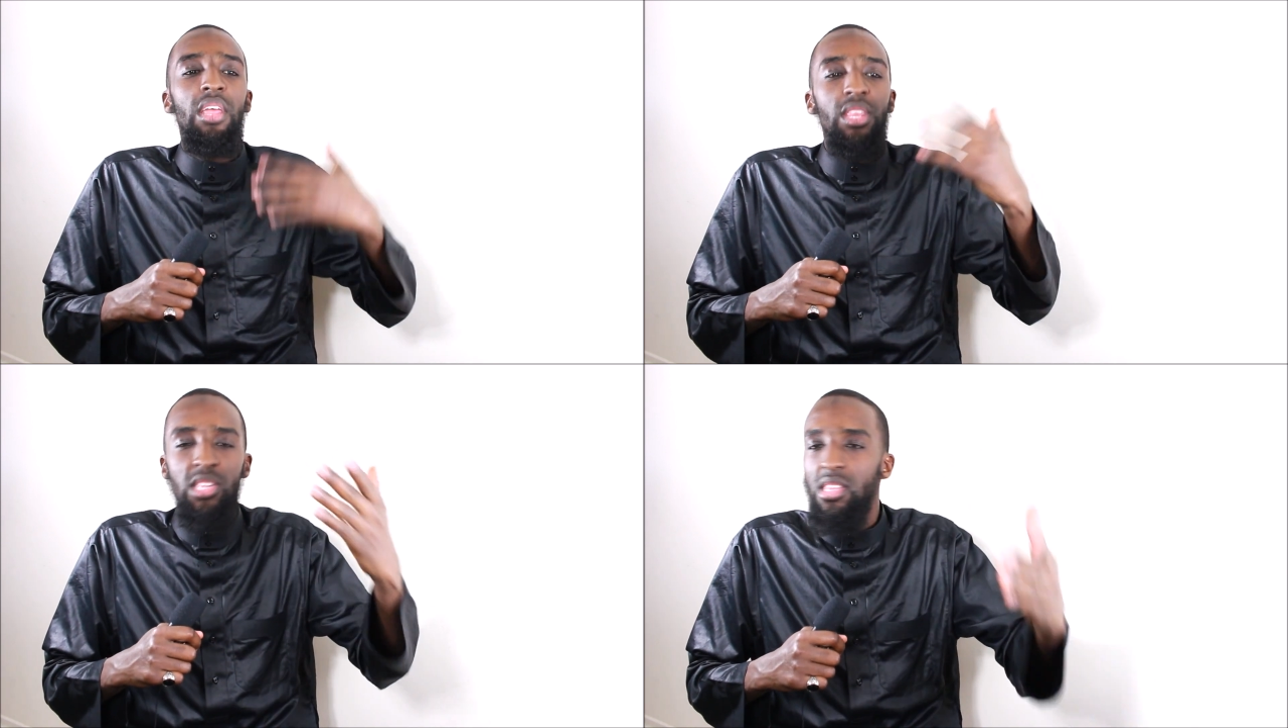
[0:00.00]

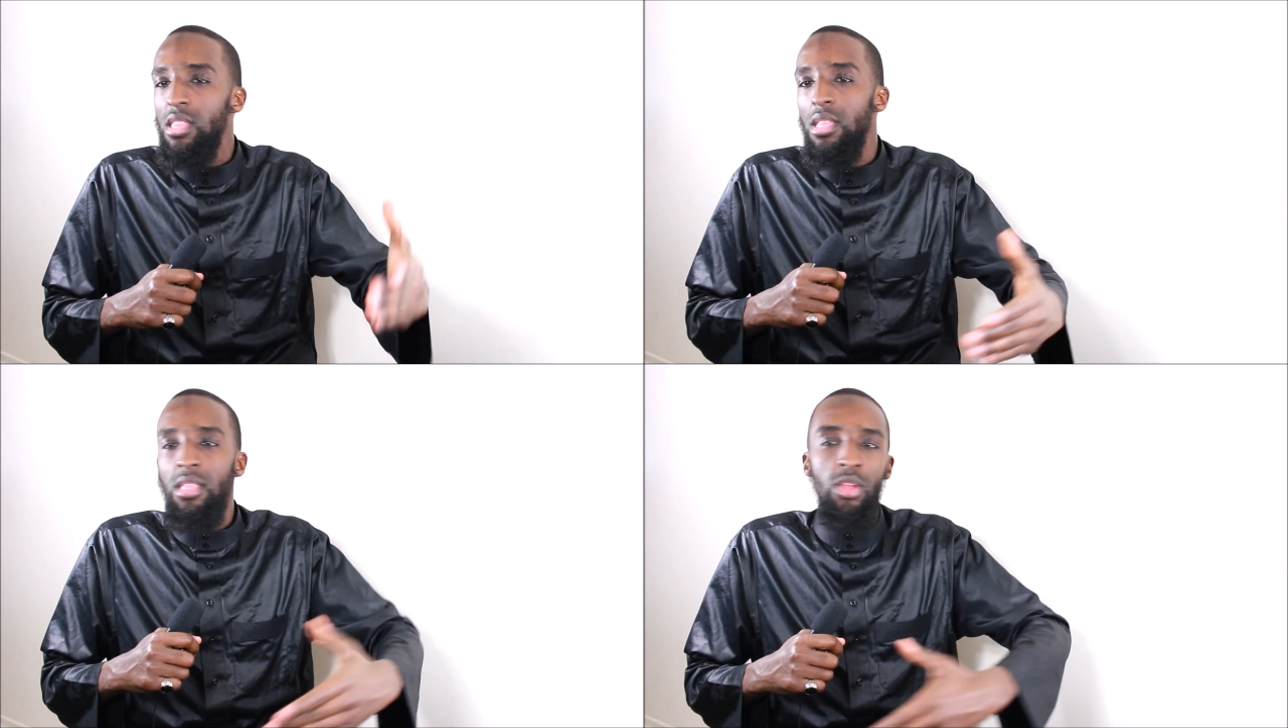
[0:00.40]
this
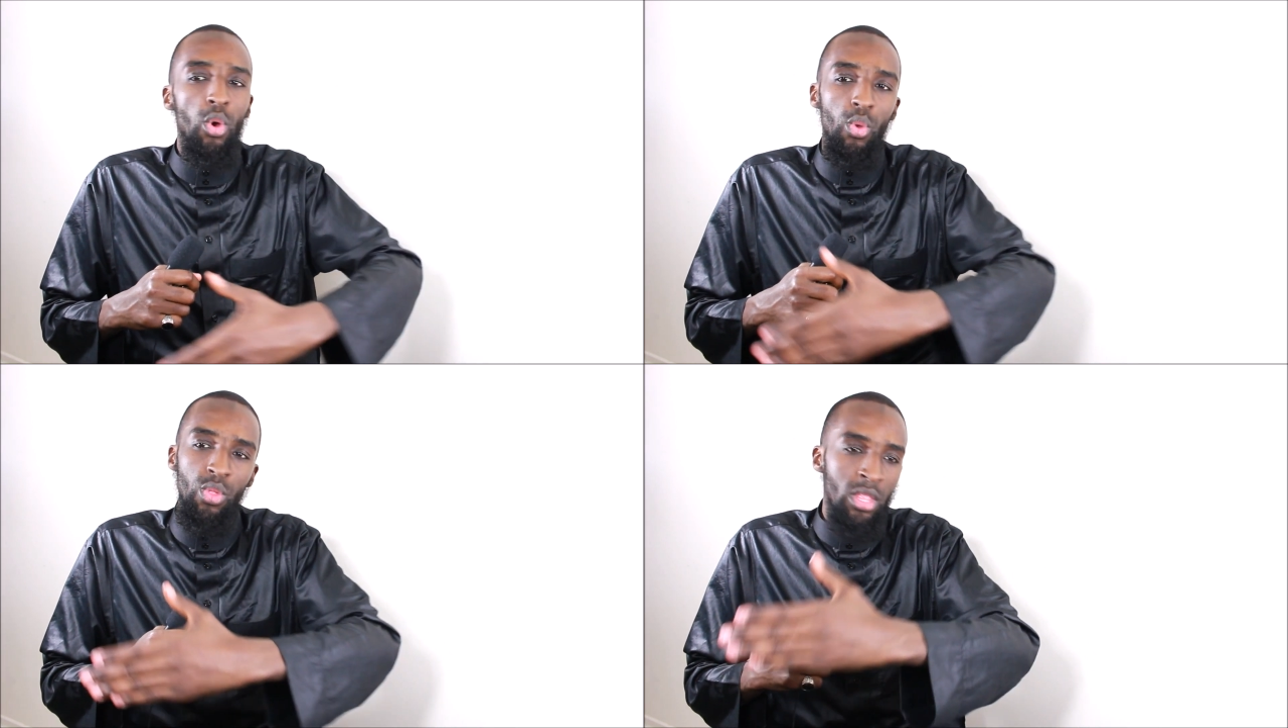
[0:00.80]
is, you
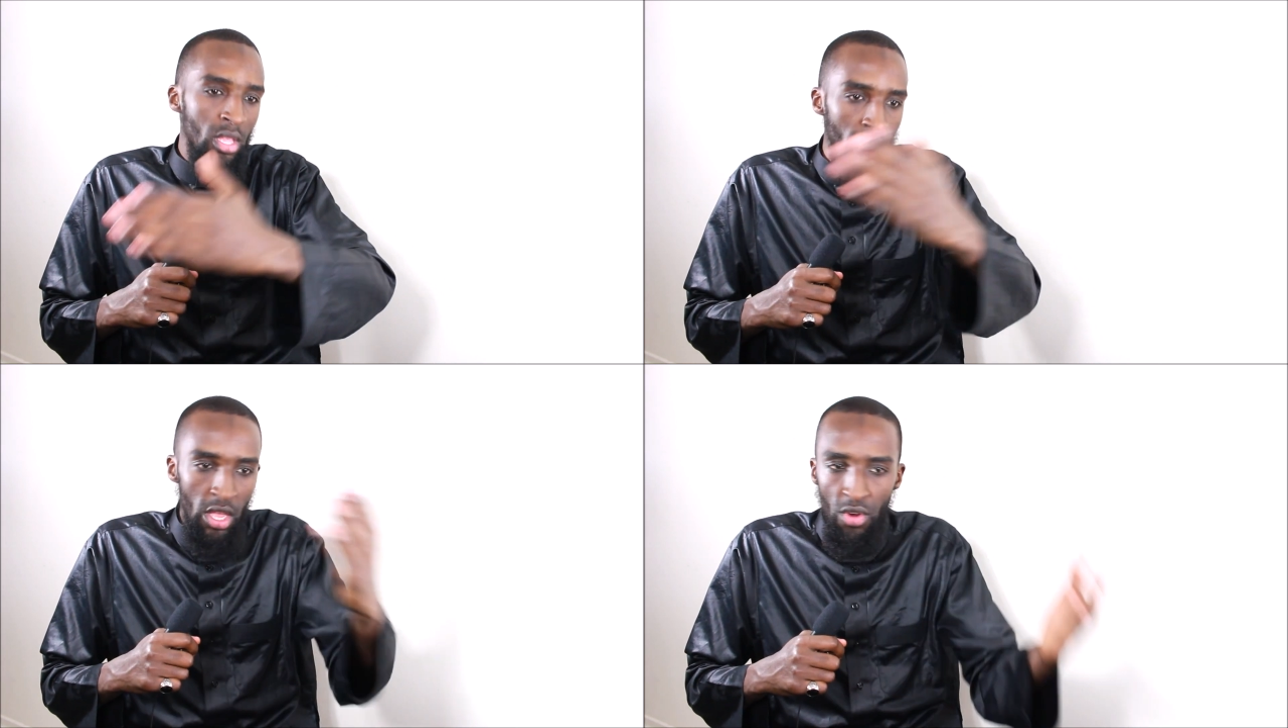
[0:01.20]
know,
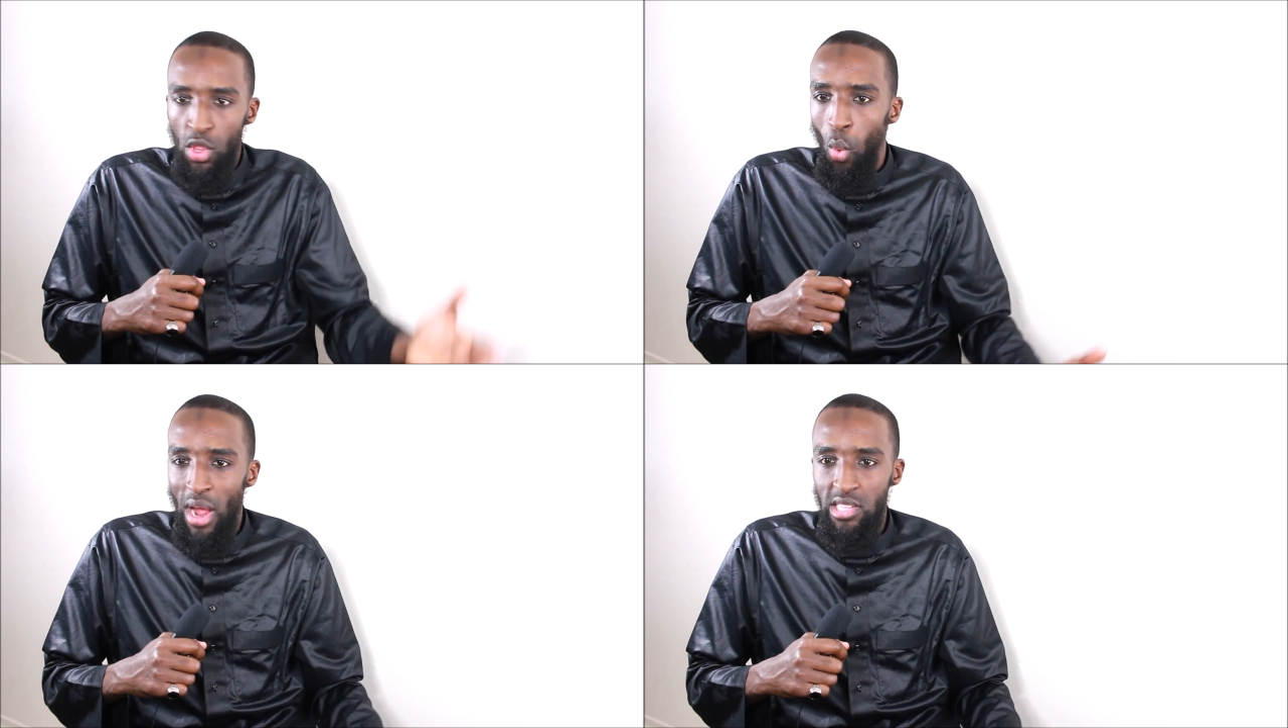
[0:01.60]
here in
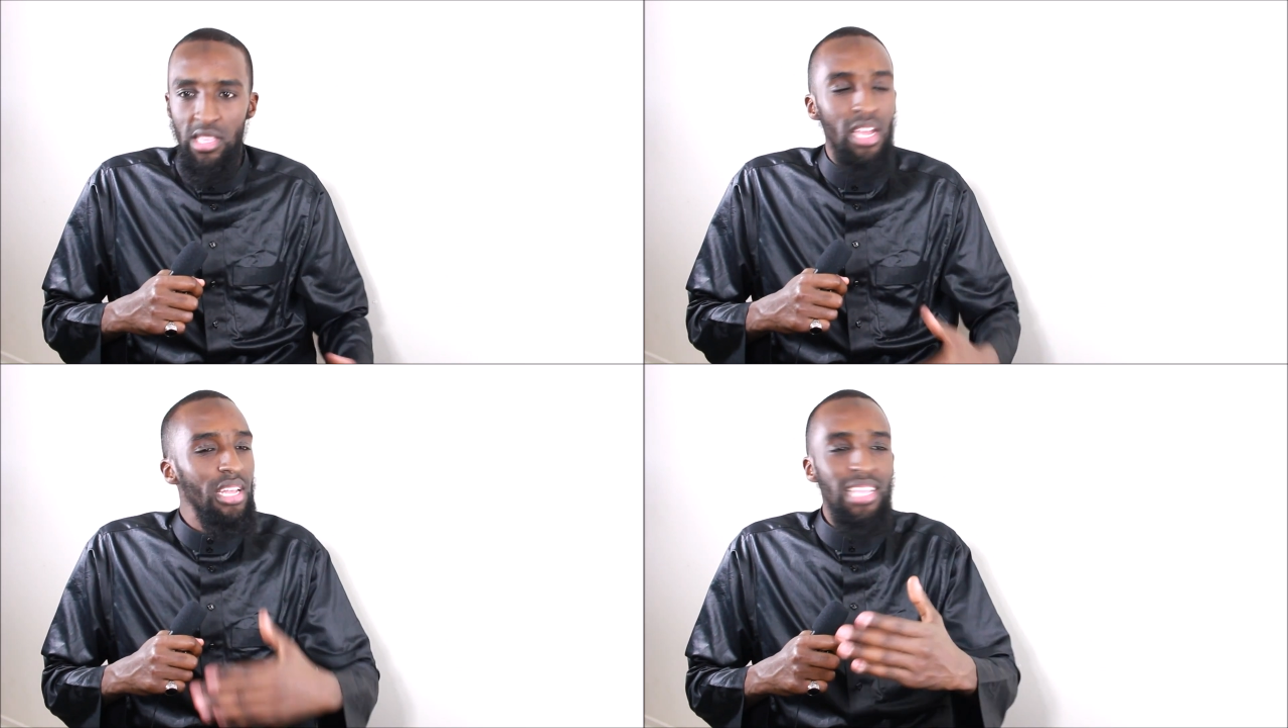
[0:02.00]
the West,